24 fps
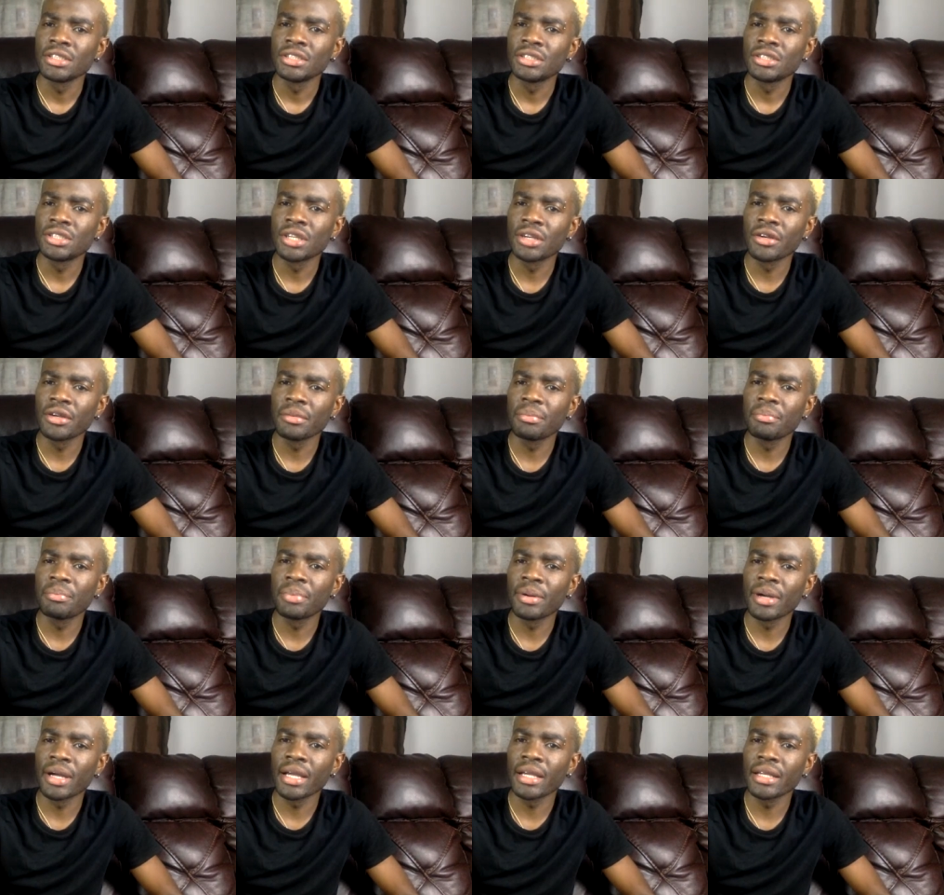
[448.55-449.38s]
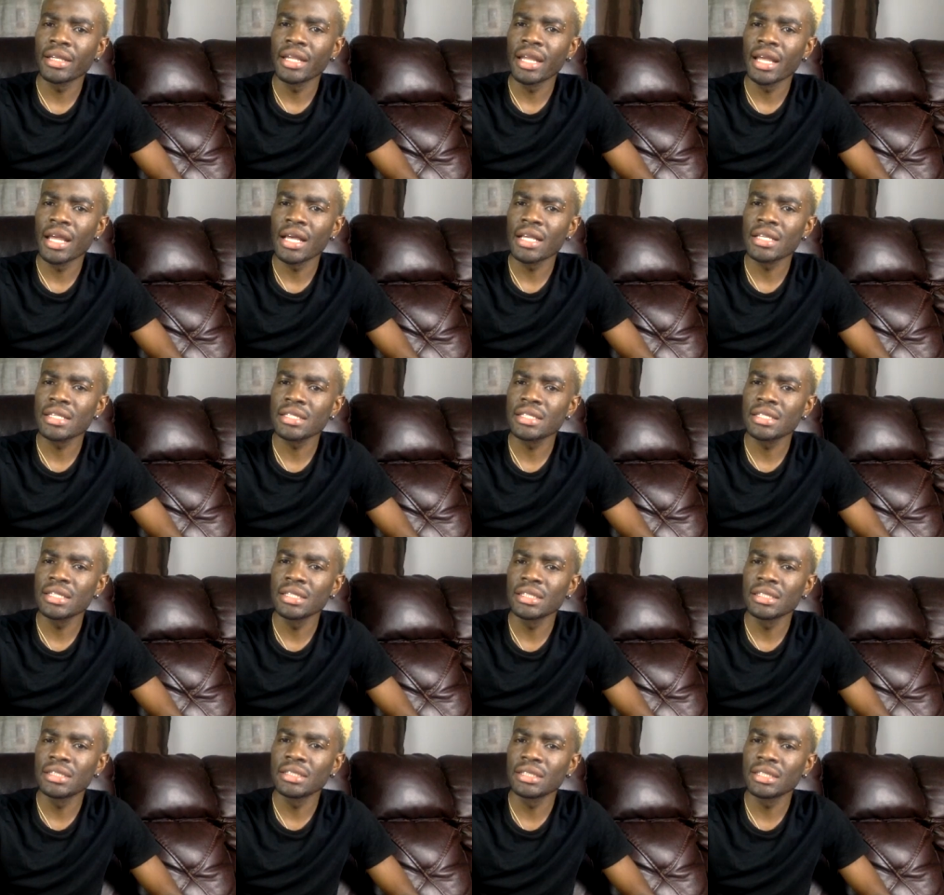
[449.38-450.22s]
Cherry Pie there,
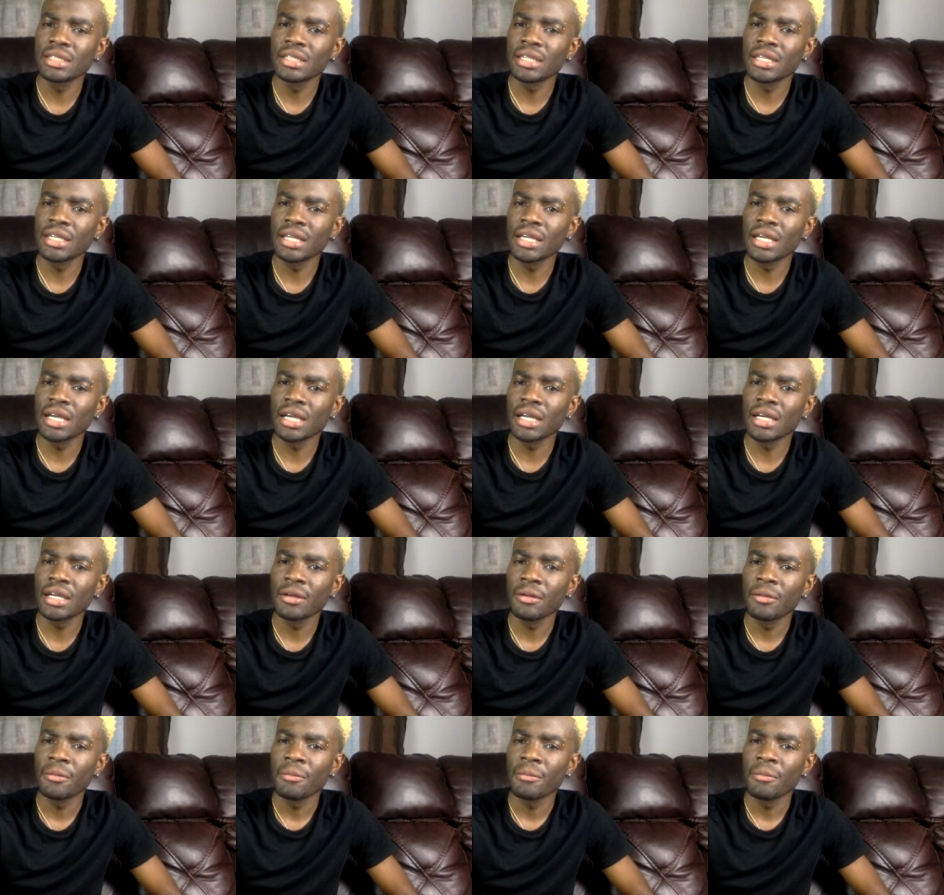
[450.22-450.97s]
Cynthia there.